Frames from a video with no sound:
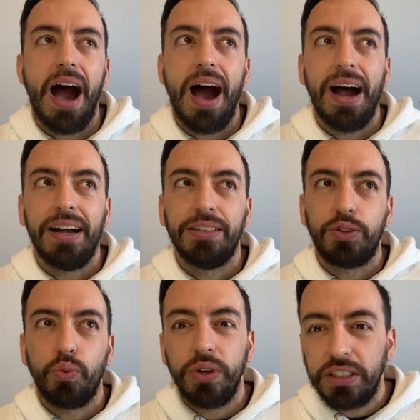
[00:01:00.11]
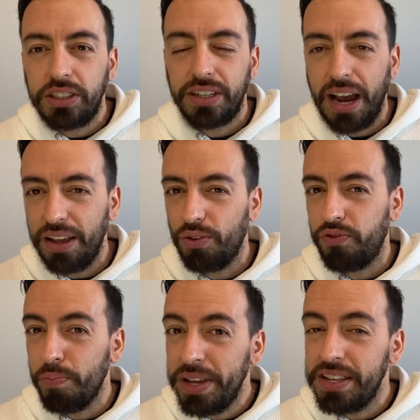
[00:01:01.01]
and which kind
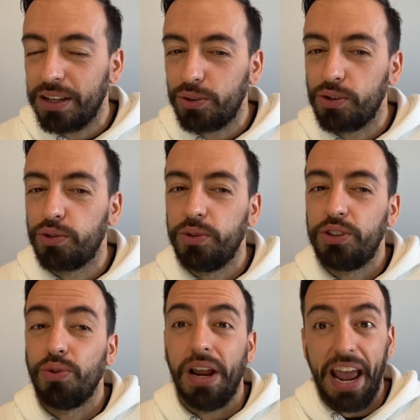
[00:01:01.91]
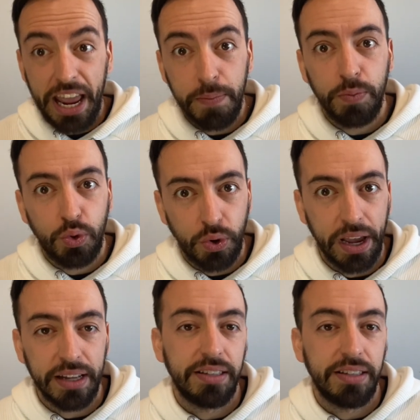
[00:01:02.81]
of miniatures we should aim to get